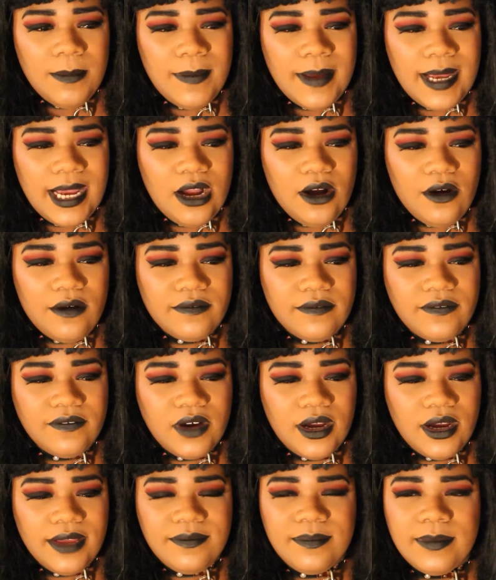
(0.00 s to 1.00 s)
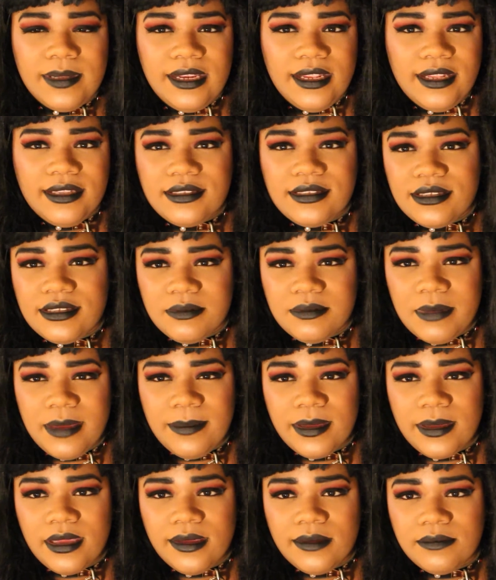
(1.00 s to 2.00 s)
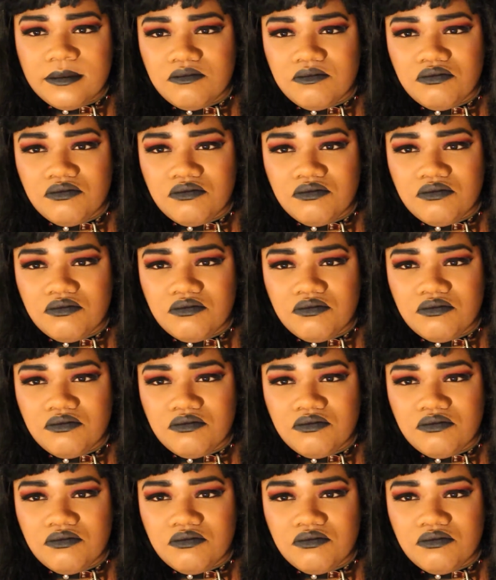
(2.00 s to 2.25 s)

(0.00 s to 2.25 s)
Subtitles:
About 5 minutes, maybe,